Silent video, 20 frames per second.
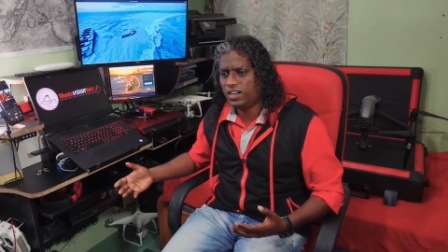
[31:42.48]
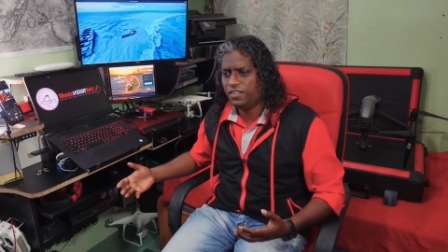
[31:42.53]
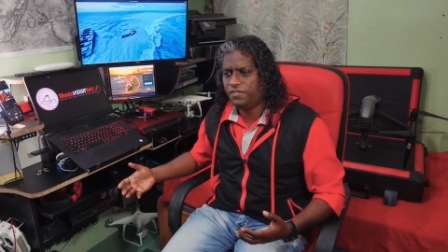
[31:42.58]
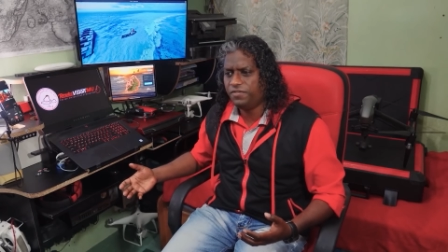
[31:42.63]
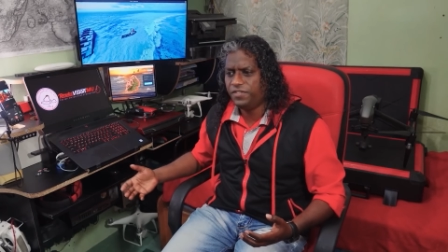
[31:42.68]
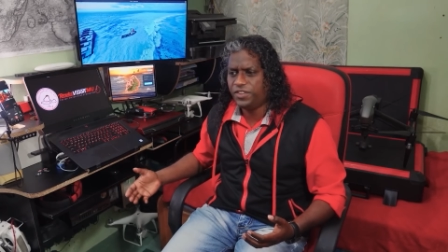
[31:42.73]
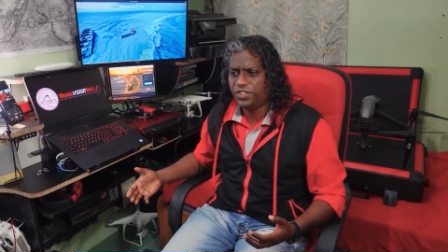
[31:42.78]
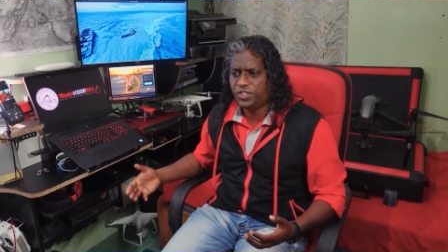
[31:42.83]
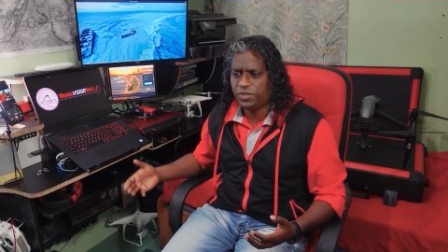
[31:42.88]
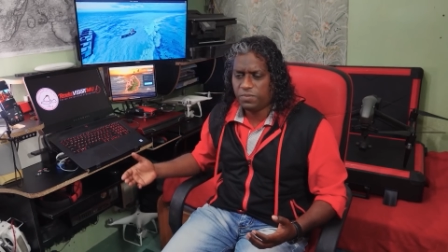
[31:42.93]

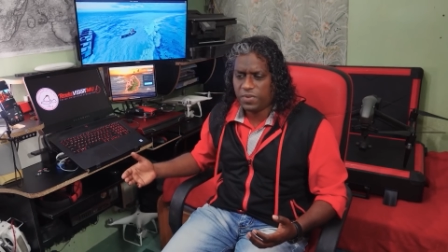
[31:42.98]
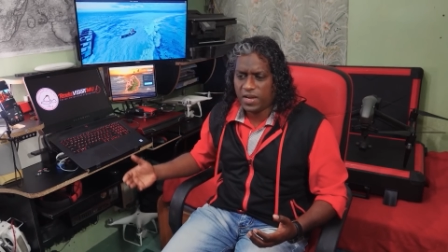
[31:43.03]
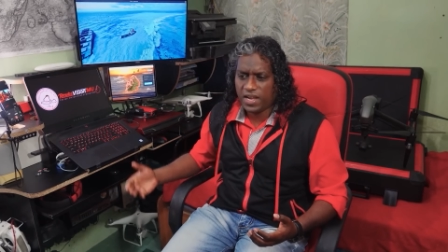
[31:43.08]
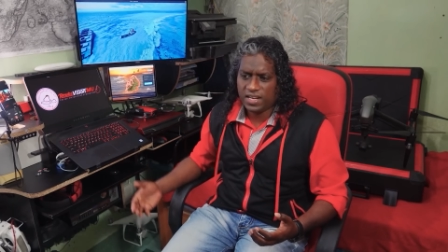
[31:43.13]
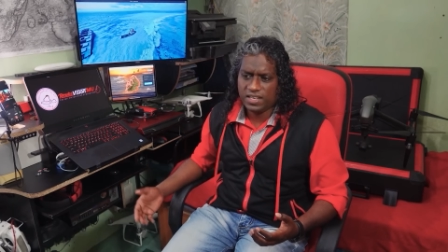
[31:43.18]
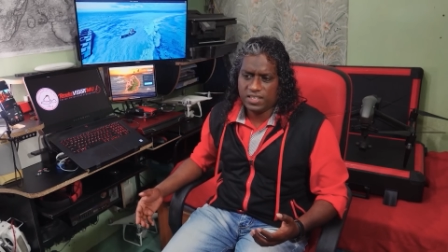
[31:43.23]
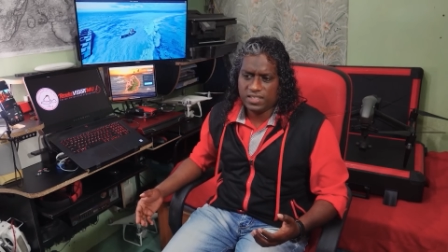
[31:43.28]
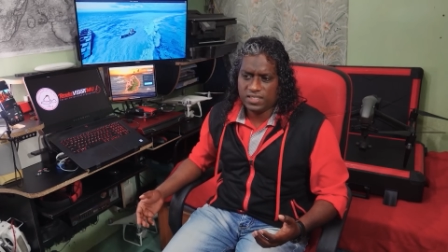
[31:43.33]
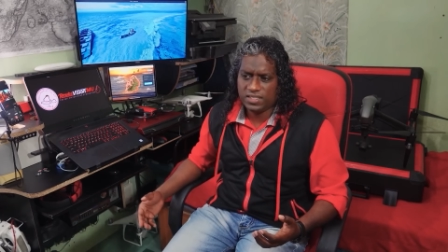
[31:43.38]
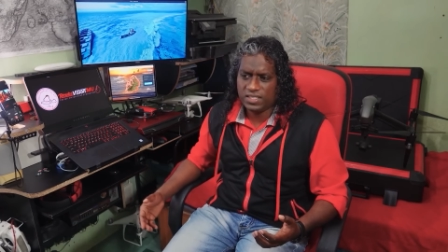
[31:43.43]

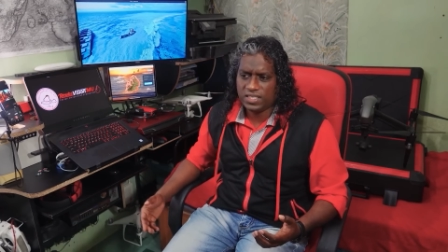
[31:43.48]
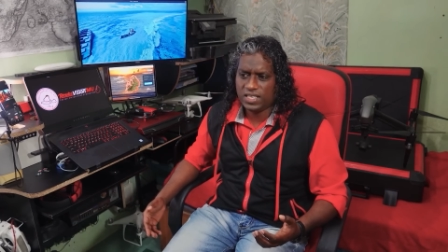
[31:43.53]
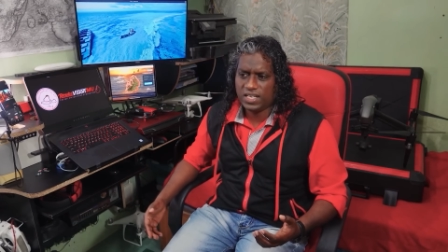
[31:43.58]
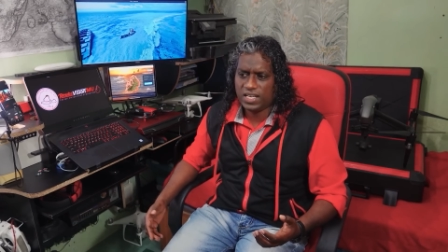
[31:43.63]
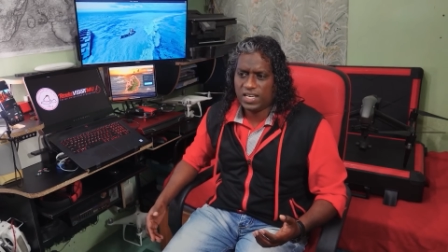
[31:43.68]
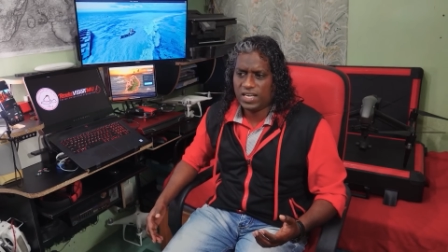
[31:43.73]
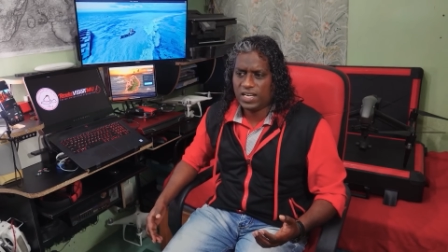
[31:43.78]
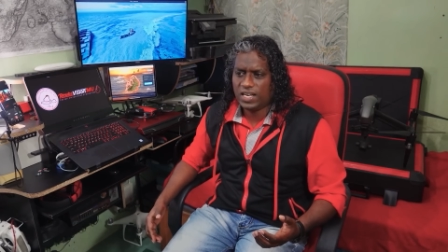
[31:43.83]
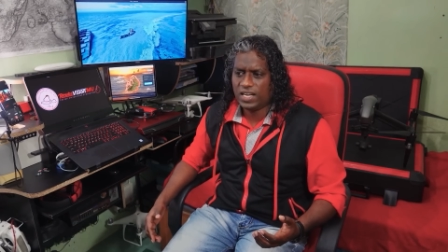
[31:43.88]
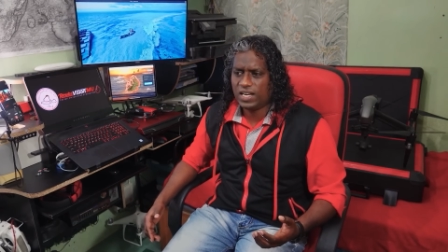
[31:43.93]
fishermen
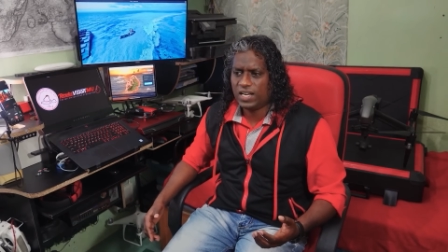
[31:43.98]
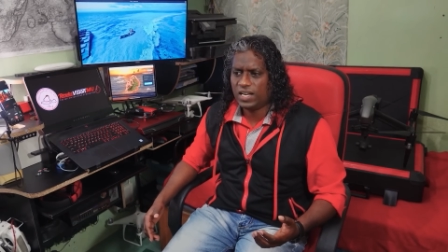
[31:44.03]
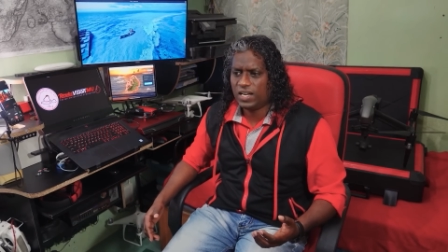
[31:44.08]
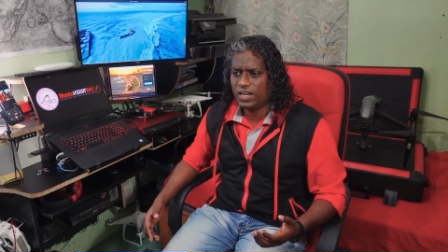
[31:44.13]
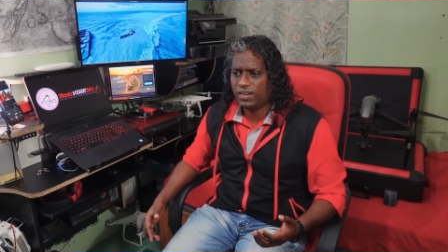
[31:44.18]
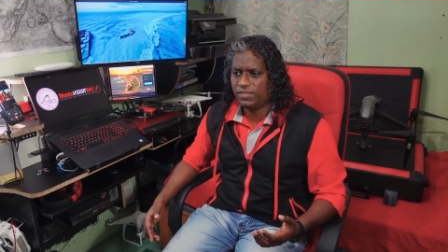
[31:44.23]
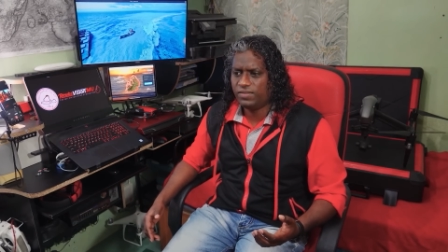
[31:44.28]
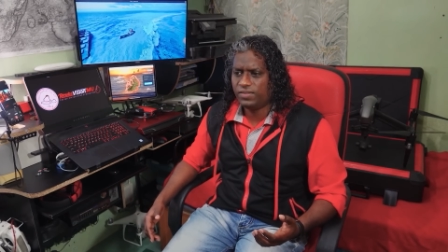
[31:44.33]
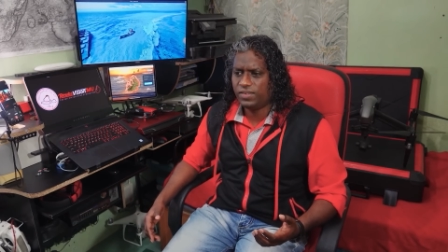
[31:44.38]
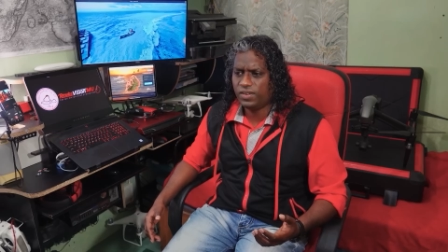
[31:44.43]

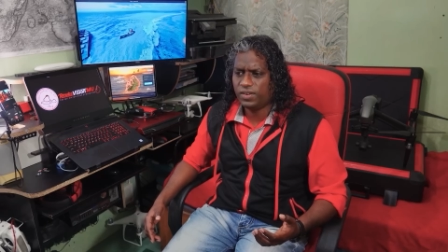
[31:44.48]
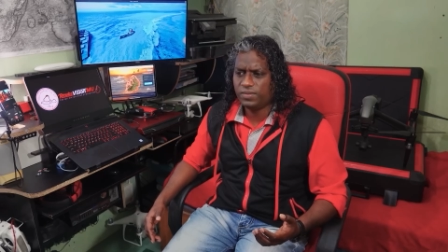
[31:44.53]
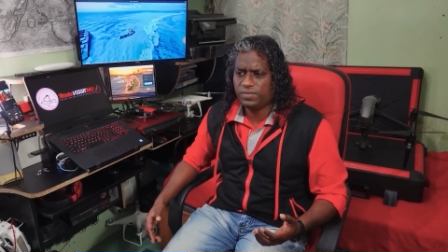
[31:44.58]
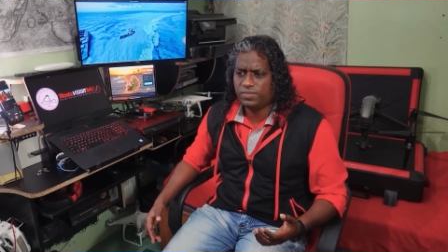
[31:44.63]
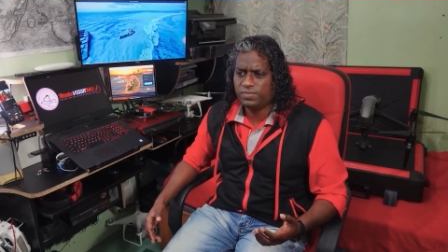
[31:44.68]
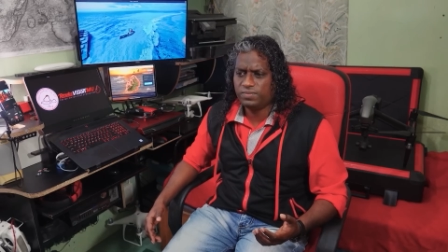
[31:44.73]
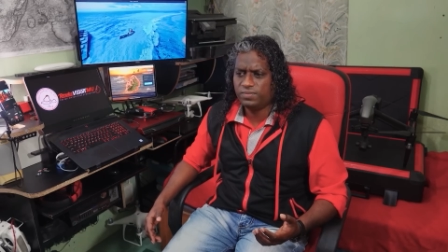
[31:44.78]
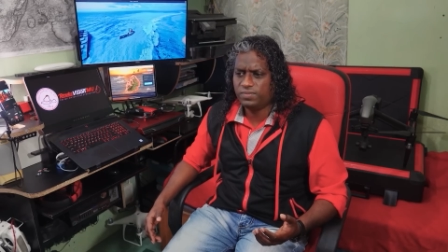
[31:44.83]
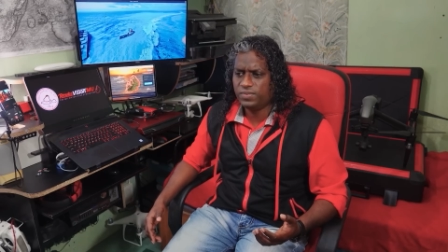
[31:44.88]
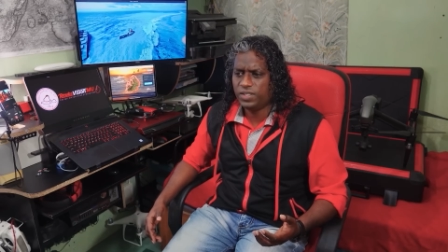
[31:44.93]

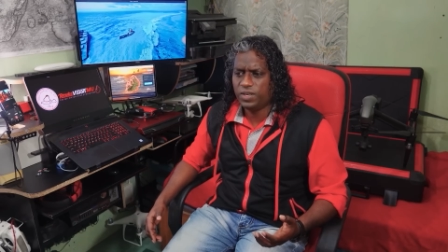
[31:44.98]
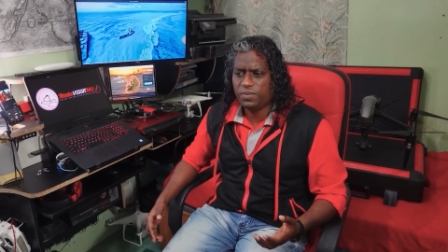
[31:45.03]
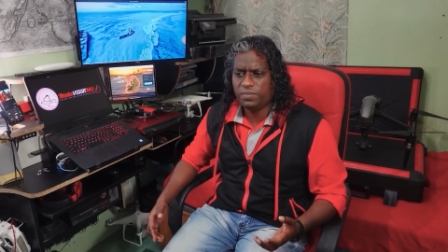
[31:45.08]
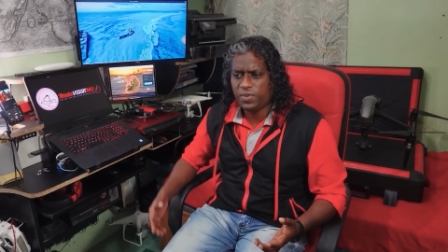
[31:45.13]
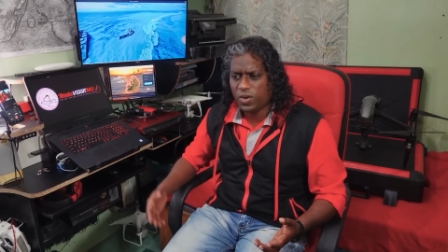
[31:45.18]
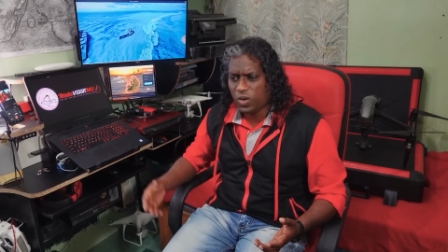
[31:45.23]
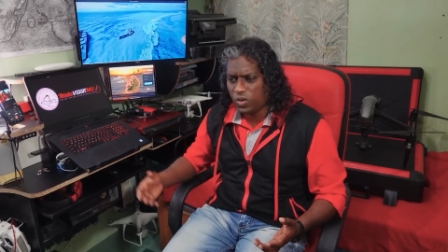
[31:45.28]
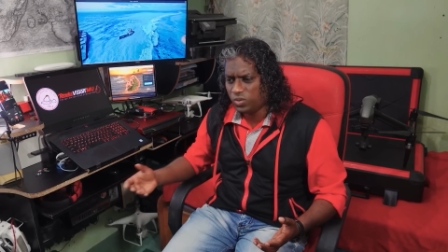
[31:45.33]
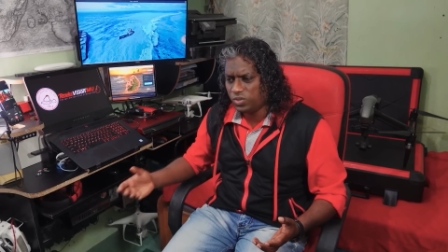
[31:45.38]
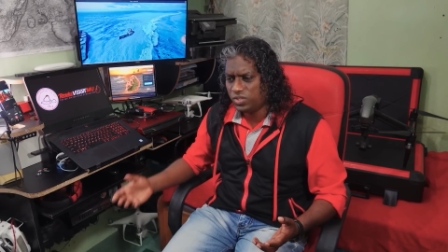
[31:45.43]
in a
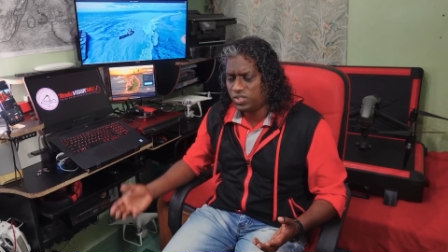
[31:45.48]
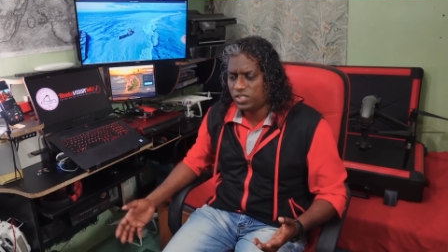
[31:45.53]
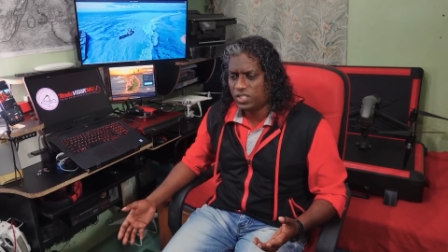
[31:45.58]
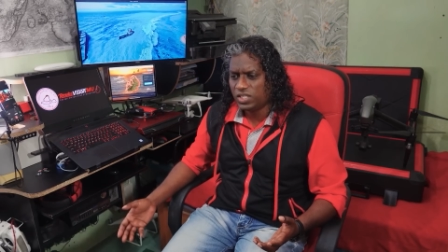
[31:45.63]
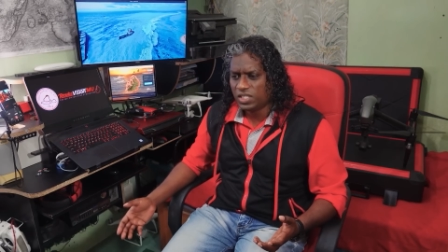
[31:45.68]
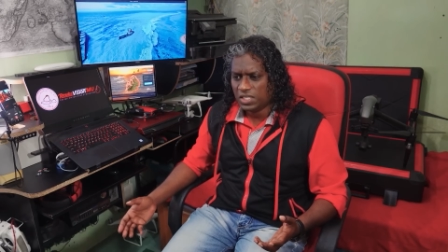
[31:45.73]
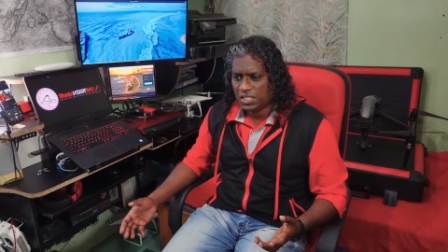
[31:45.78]
boat,